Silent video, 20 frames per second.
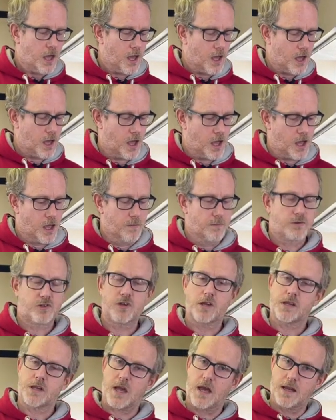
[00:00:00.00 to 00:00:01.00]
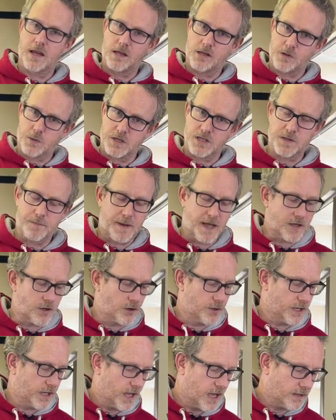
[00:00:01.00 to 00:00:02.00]
And then switch it back
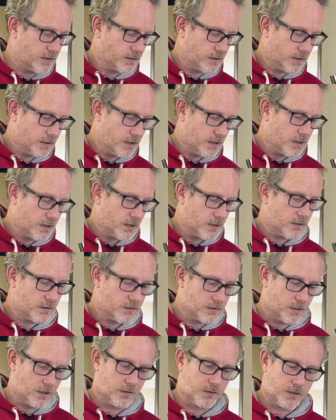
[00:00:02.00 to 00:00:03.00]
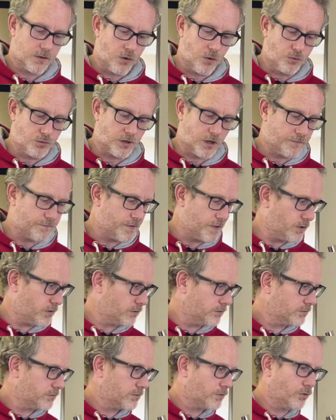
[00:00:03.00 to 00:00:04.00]
on again. Goes auto
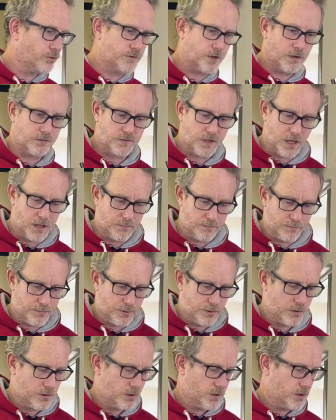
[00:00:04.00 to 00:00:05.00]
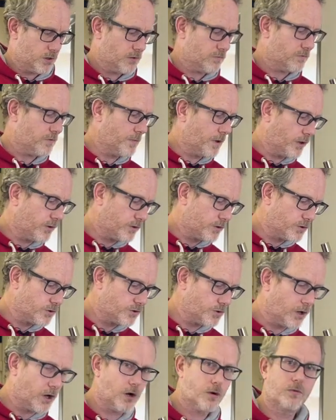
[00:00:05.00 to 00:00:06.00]
fill, auto dump, remote
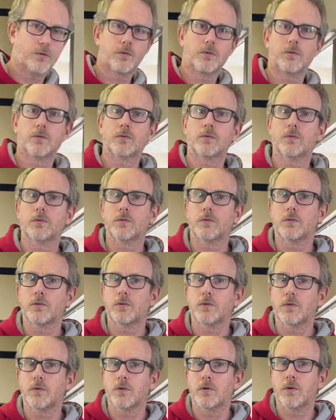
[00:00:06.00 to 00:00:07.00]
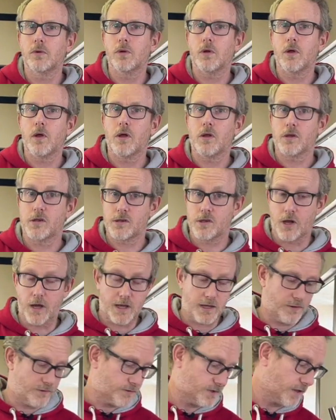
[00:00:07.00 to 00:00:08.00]
control.
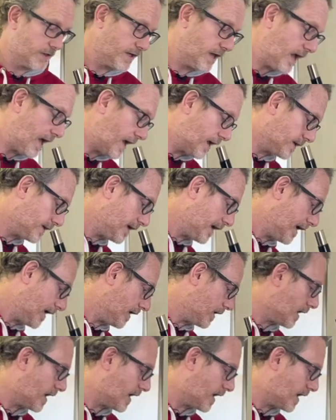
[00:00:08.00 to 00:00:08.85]
Silencer, yeah.